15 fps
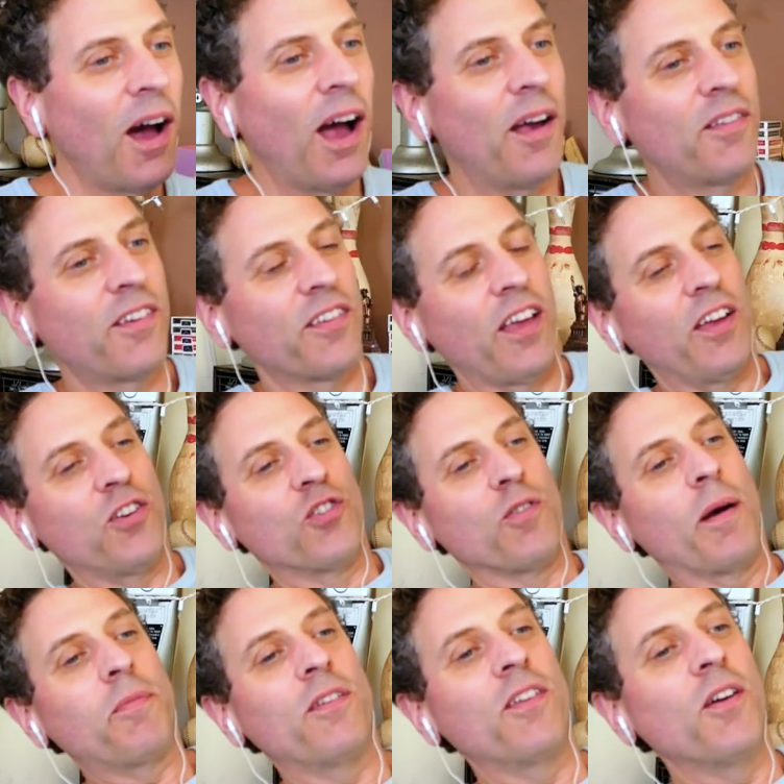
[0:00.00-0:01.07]
It's because I
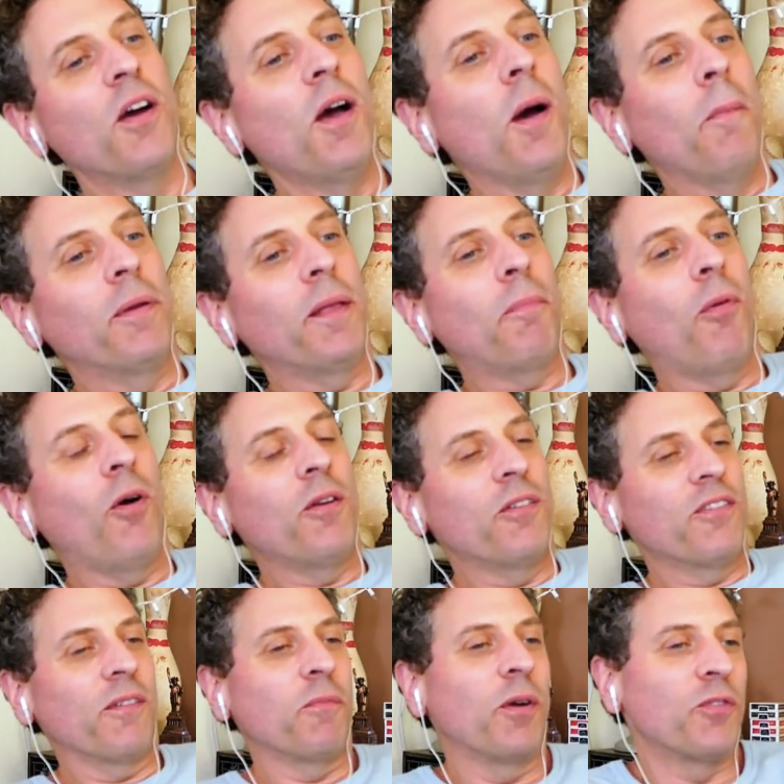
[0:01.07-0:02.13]
interrupted you. But the point is
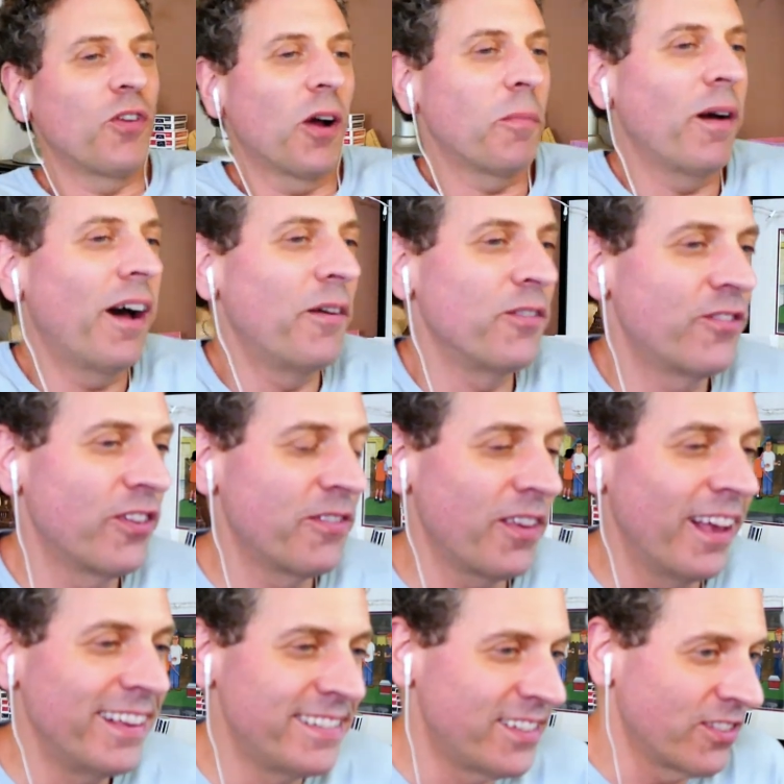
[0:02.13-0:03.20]
that we were talking about how it's just
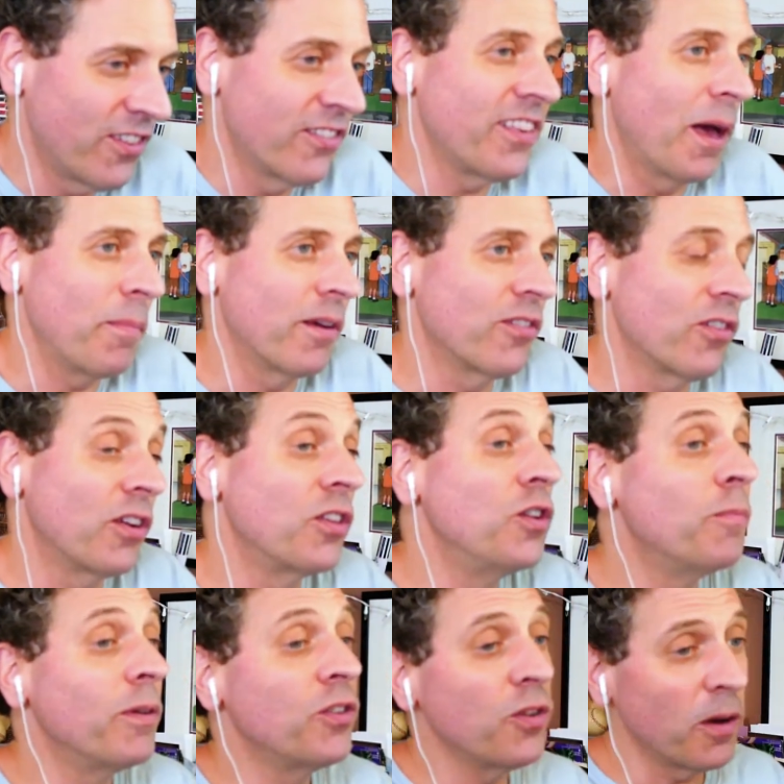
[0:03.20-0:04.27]
a stepping stone. And you've
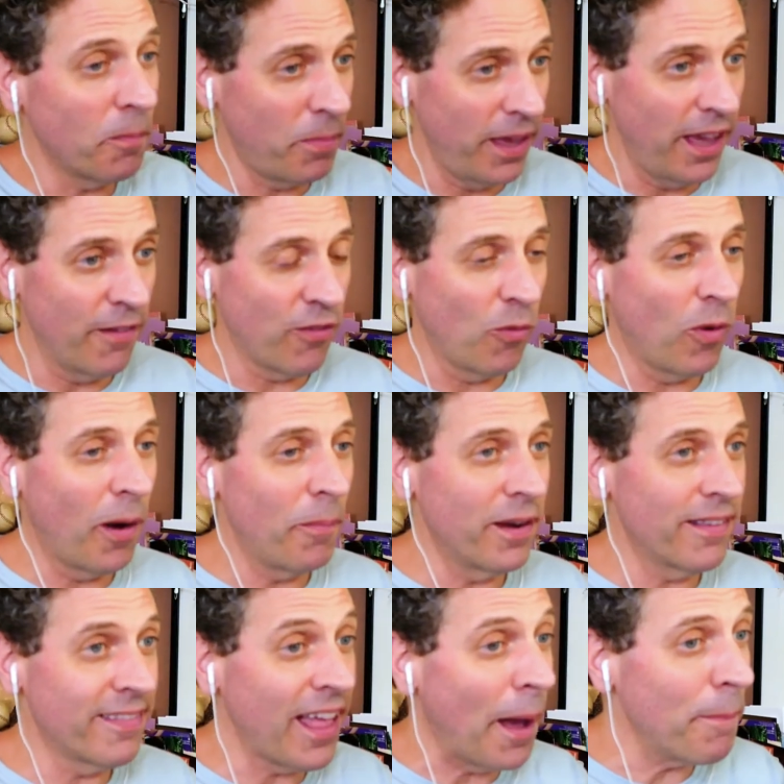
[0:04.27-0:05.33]
been doing PA for a while, but
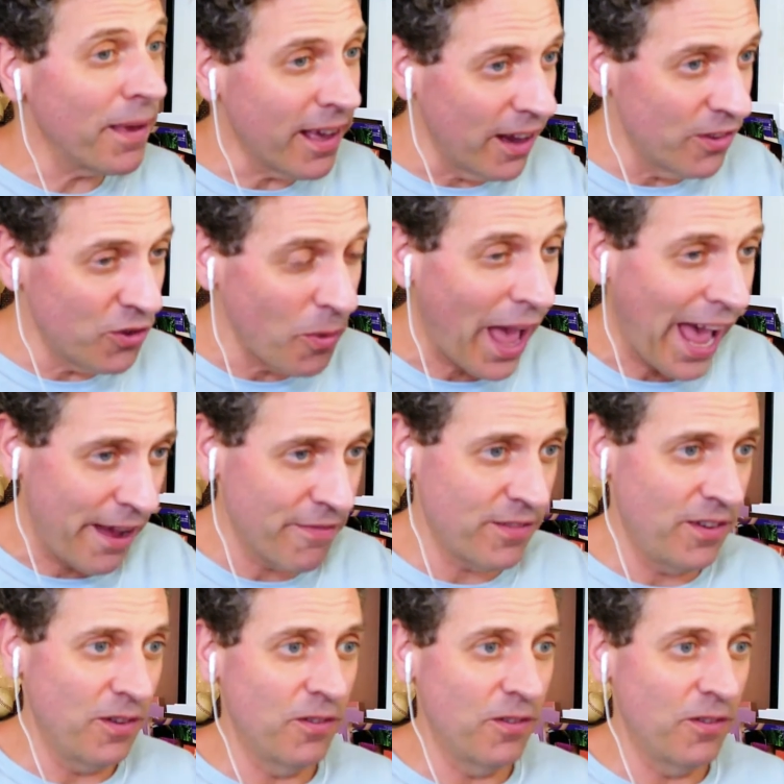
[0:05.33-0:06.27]
it's not because you have to.